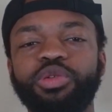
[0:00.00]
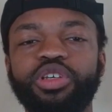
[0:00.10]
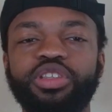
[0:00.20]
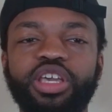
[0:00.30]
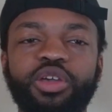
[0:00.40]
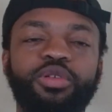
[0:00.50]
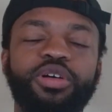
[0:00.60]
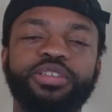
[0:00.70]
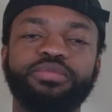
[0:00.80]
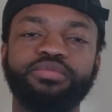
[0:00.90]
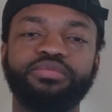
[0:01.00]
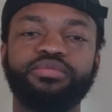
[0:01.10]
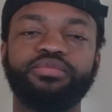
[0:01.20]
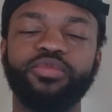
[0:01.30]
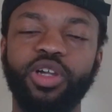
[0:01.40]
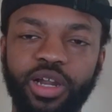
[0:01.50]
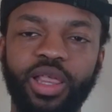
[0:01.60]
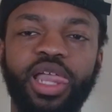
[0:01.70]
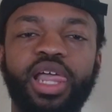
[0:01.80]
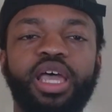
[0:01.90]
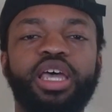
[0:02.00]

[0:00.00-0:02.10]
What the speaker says: Which one do you think it was? All right.